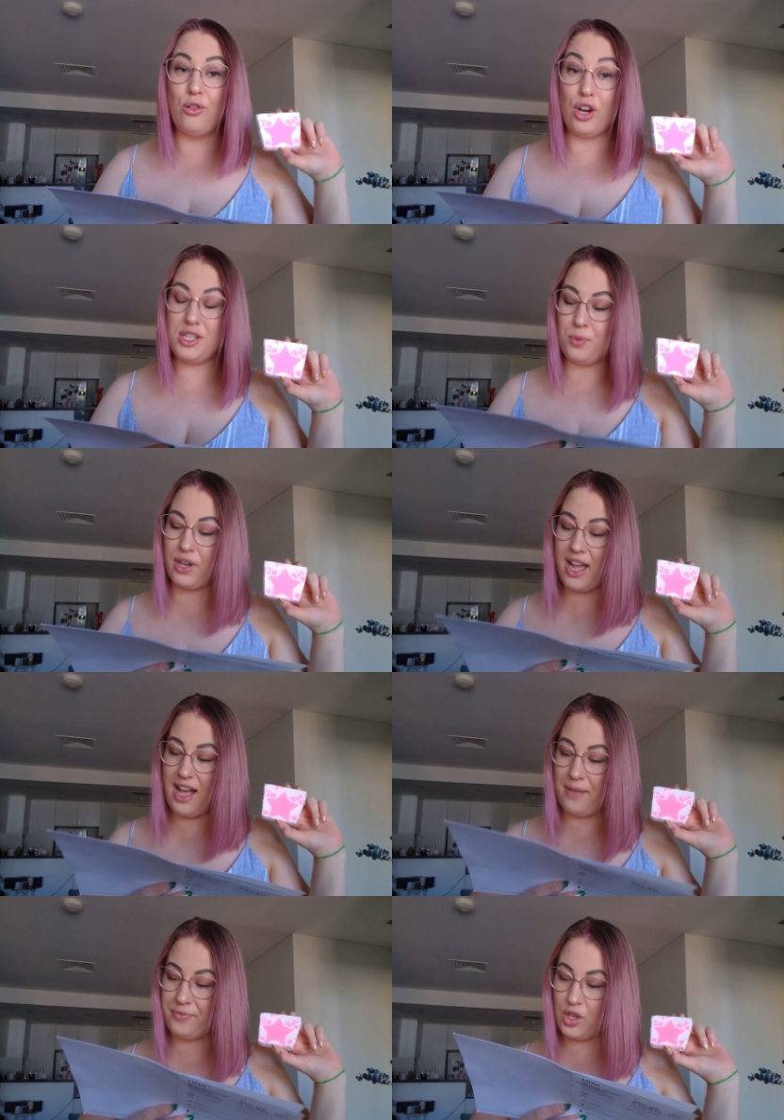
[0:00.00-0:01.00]
rose
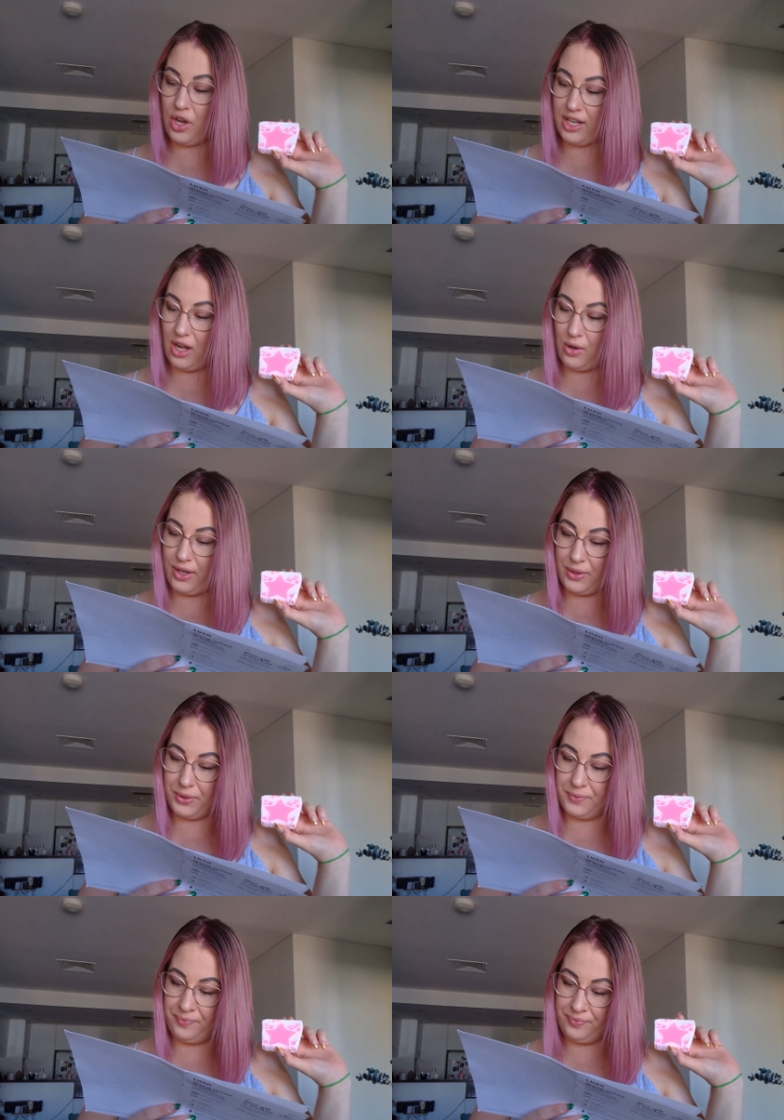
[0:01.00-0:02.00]
water, coconut
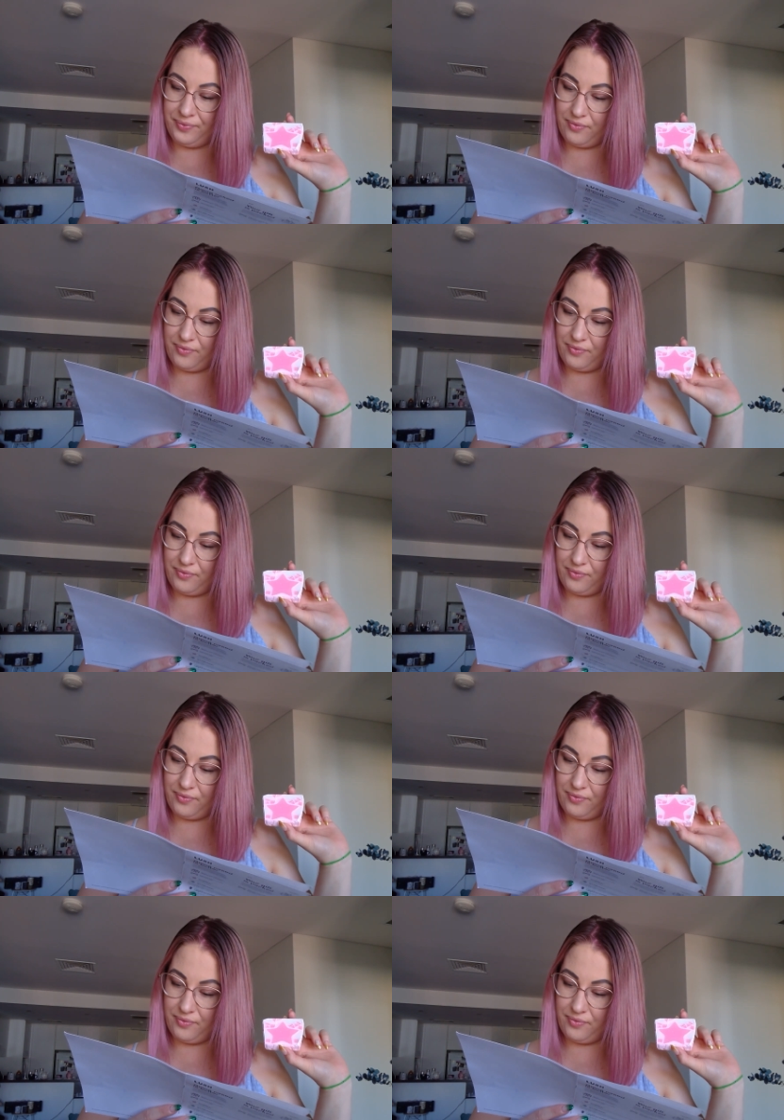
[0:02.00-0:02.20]
oil,